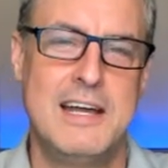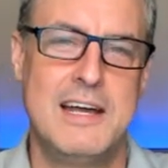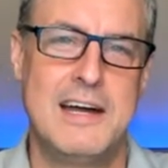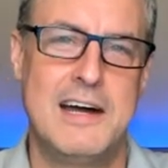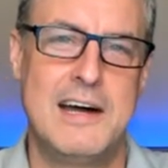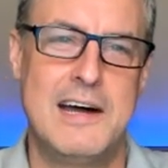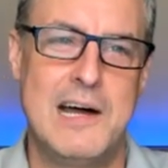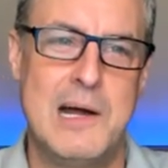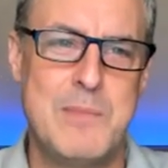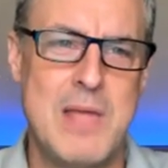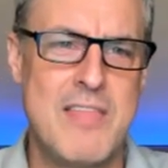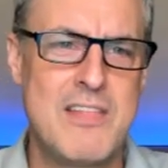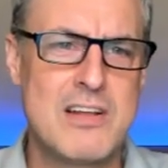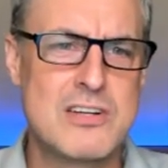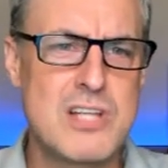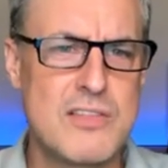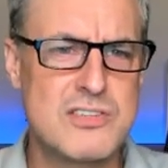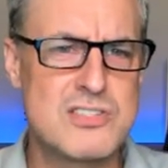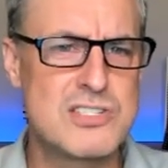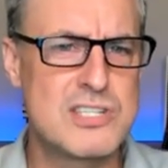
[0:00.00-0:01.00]
And
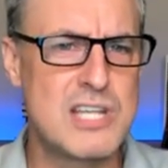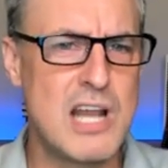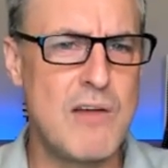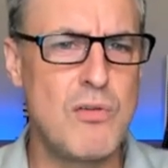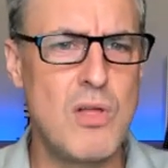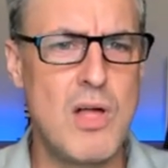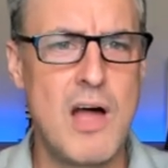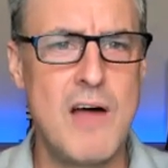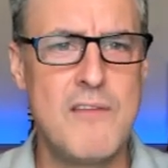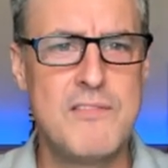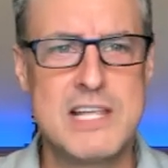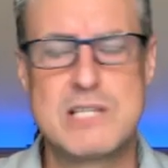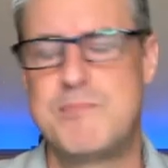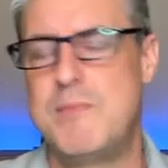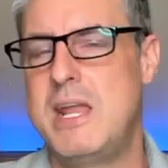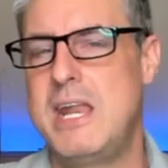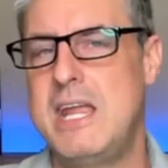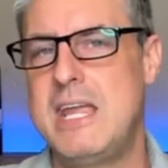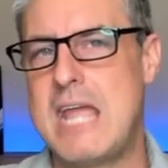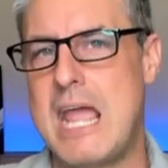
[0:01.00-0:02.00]
there's several of these
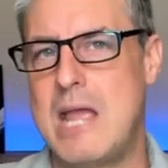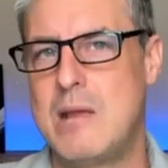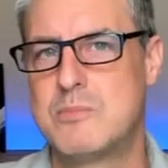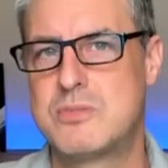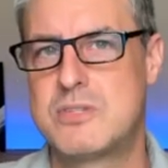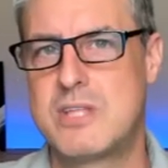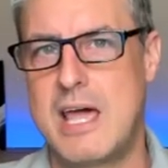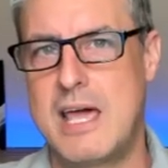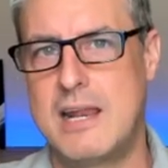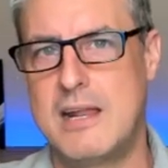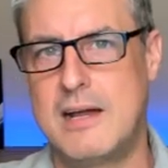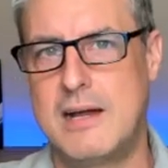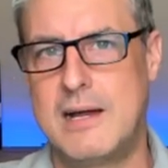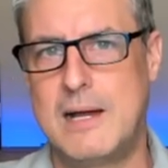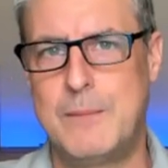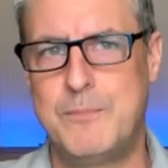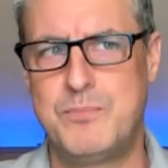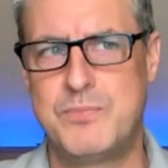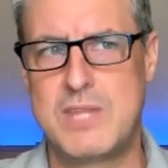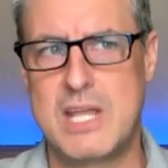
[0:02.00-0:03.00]
mini games
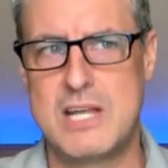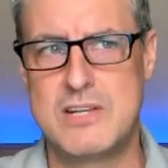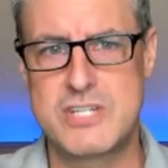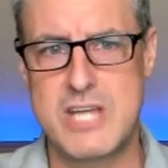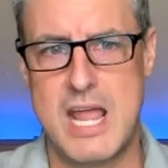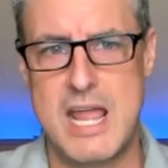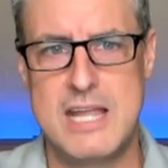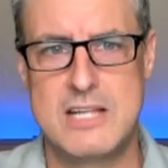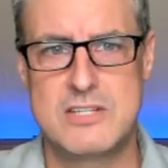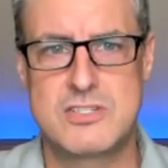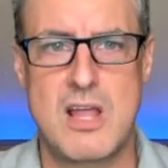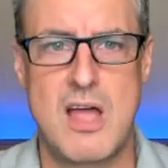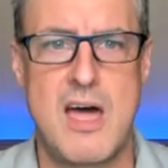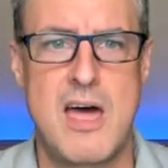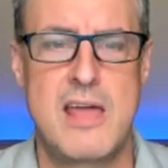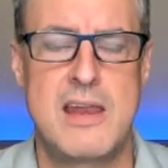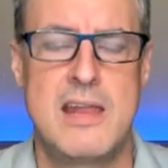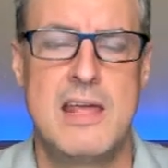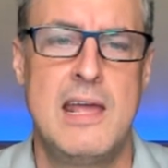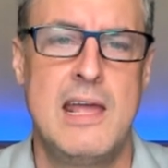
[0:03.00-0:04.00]
that Jay and
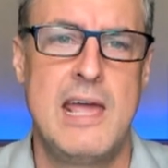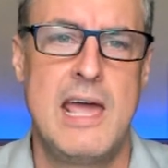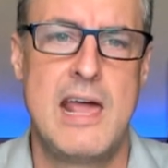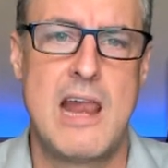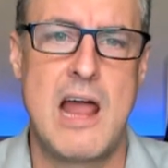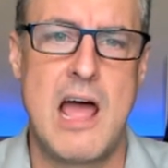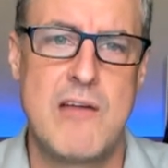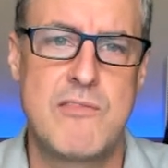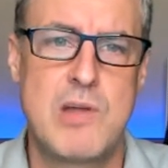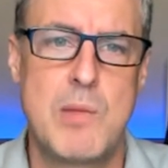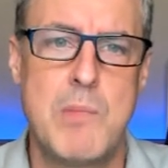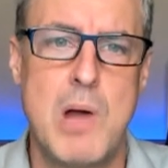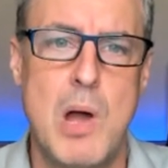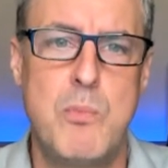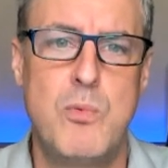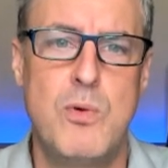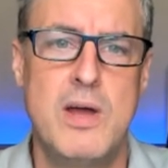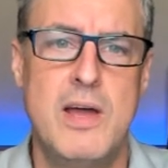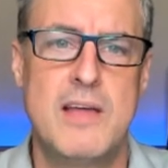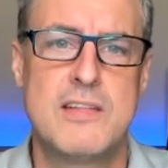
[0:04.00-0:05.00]
Scott and I have come up
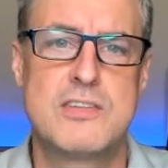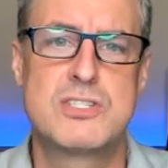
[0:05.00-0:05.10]
with,